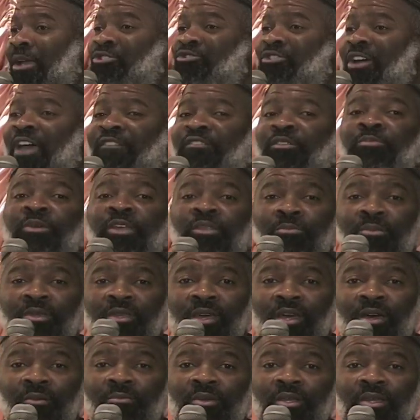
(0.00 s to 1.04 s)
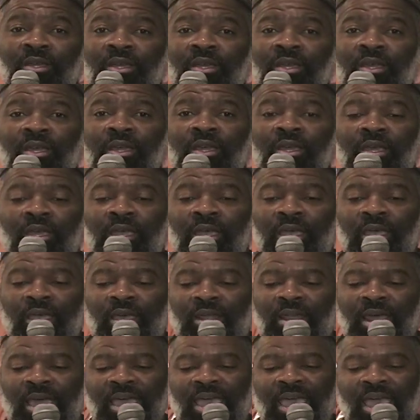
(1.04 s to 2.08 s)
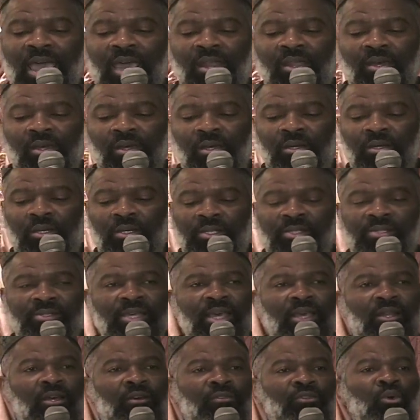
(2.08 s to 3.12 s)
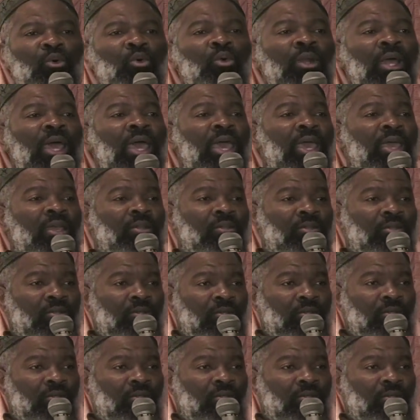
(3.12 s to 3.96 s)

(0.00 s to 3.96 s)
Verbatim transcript: driver picked me up, and I had a cassette of the Qur'an.